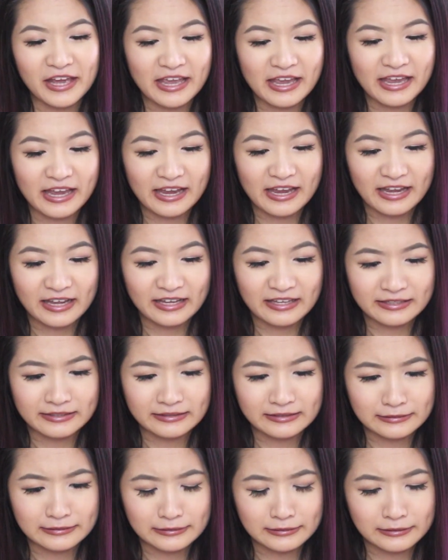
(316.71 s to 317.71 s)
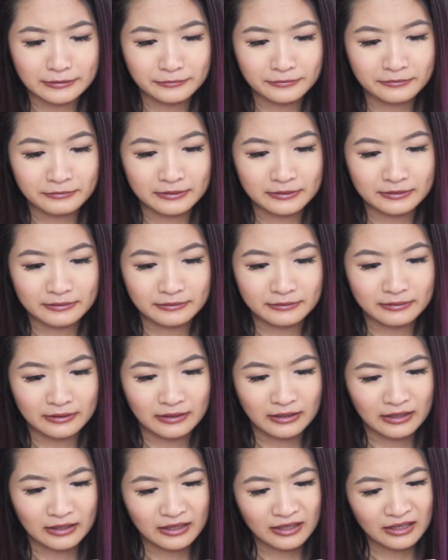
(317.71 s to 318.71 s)
and what?
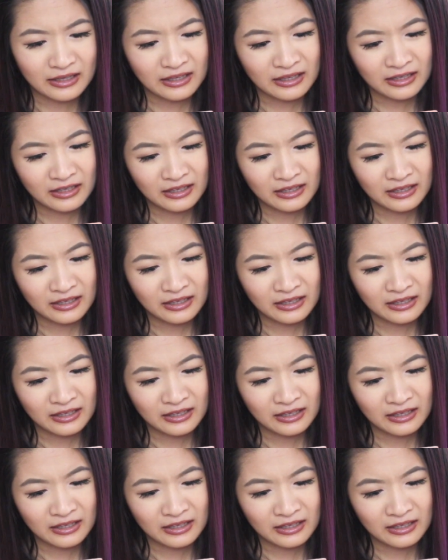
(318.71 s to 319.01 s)
Huh?